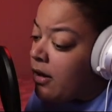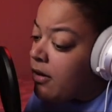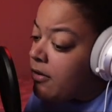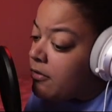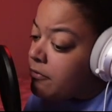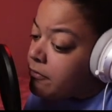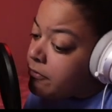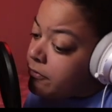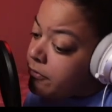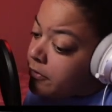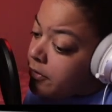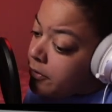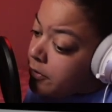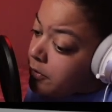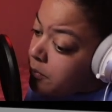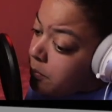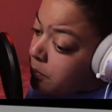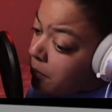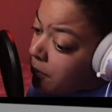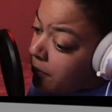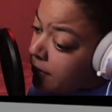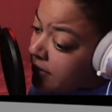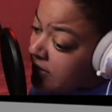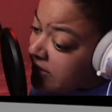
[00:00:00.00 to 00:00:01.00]
food
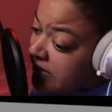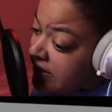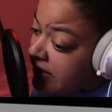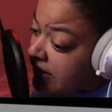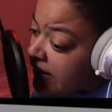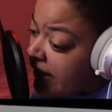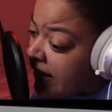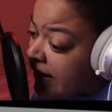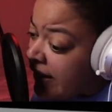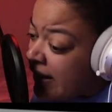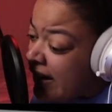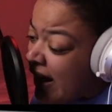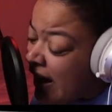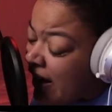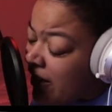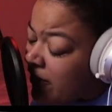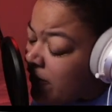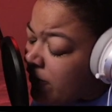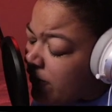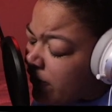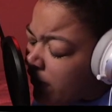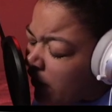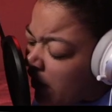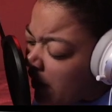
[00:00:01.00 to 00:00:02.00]
poisoning
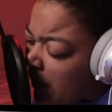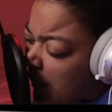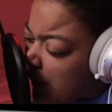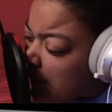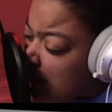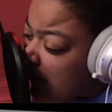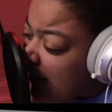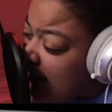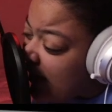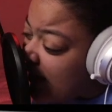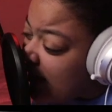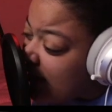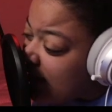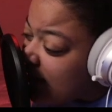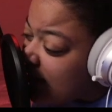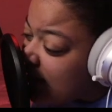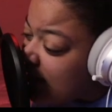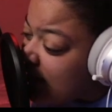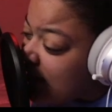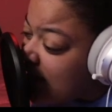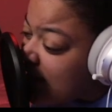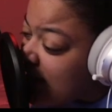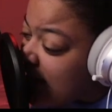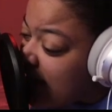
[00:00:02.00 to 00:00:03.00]
from
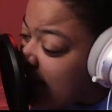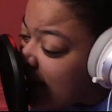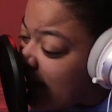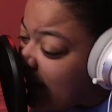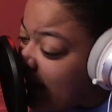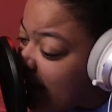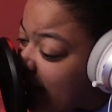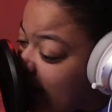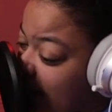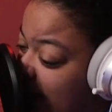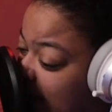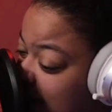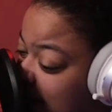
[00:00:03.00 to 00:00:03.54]
the uh,